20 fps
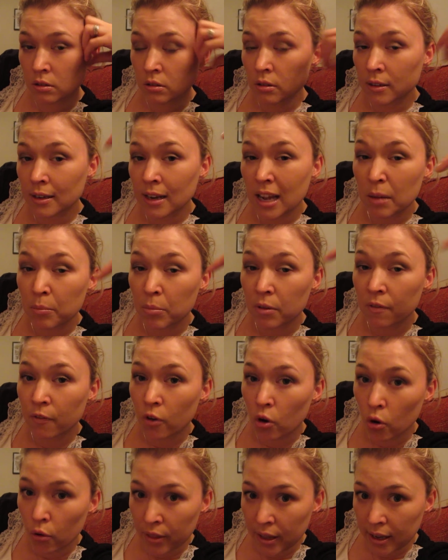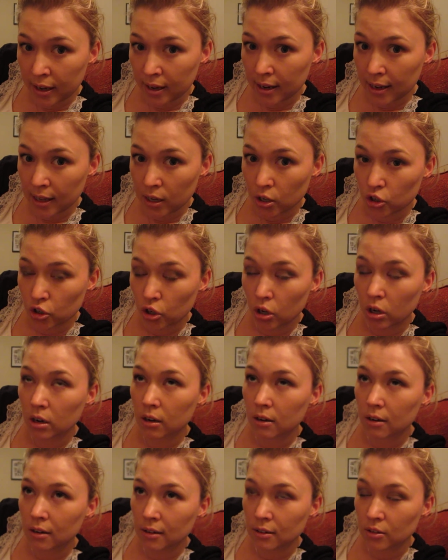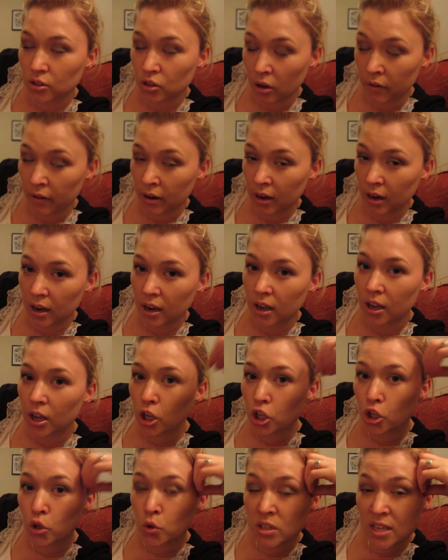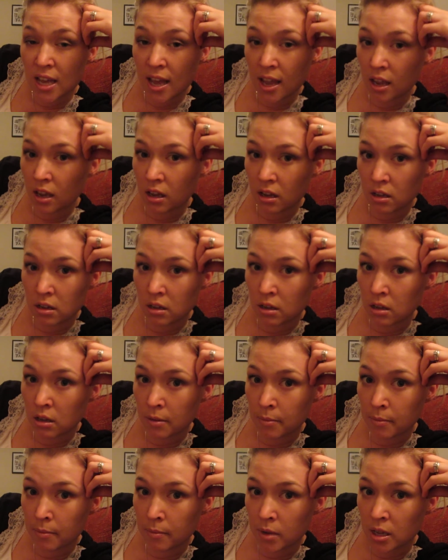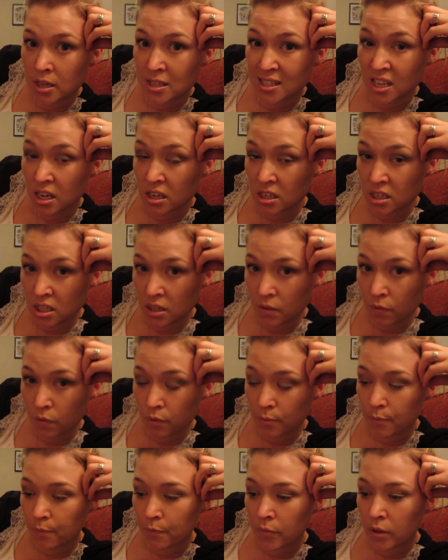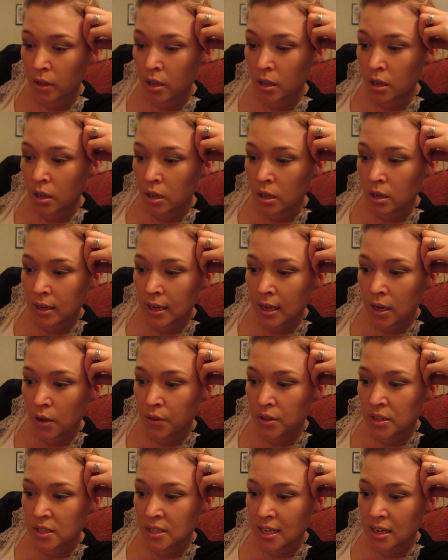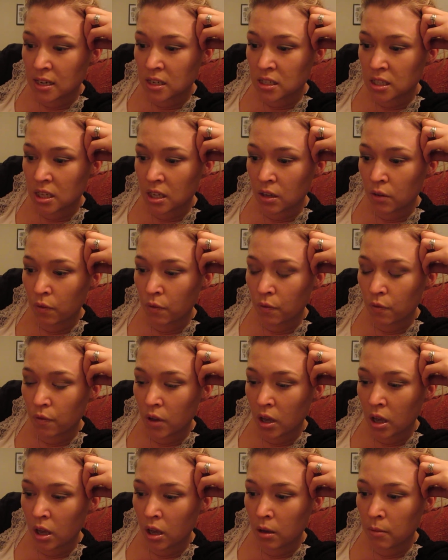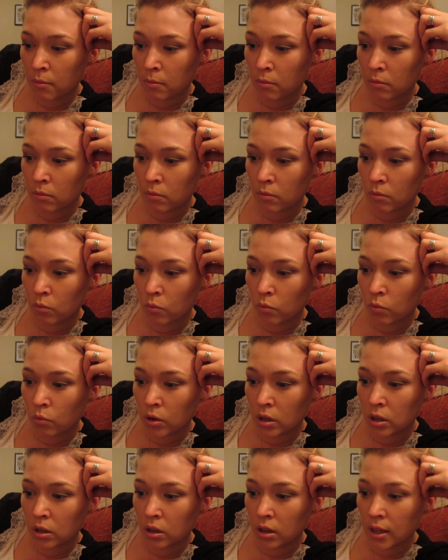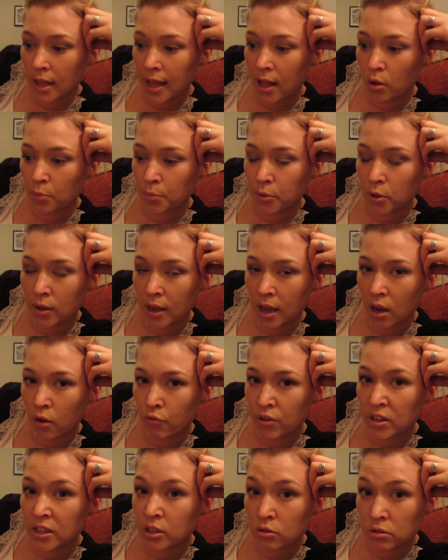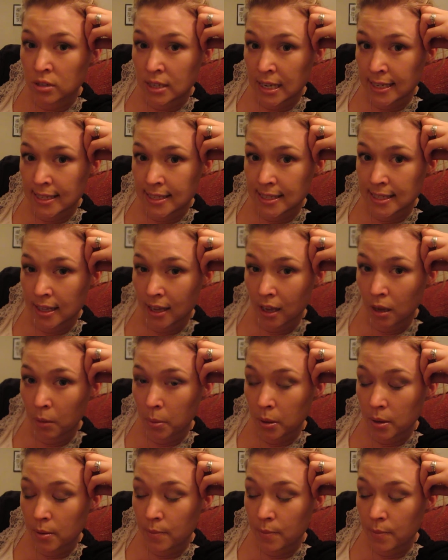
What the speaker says: the night before the egg collection, sorry, you take a sedative. Now this sedative will help you get a really good night's sleep.